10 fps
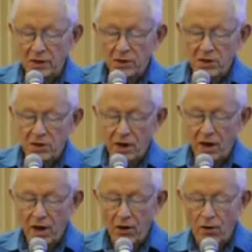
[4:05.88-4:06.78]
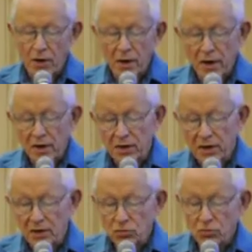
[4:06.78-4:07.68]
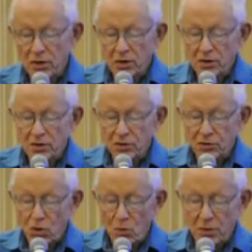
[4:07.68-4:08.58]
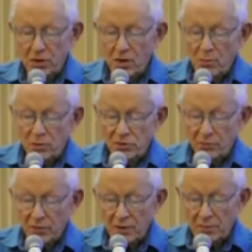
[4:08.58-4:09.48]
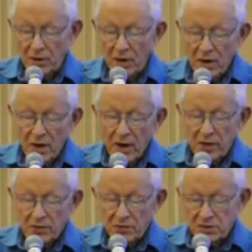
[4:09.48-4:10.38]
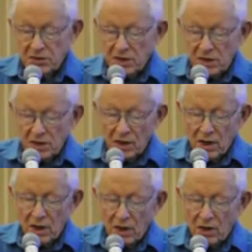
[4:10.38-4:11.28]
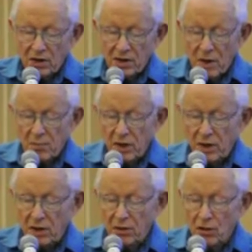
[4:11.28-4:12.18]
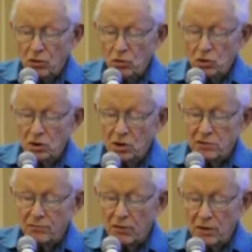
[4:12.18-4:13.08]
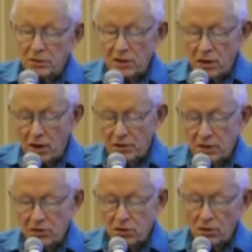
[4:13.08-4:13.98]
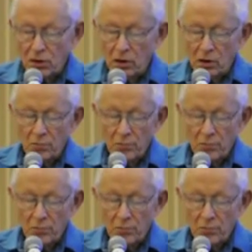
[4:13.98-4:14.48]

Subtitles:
into the air, endangering undetermined numbers of people and the sea, contaminating the ocean as far as the Arctic Circle.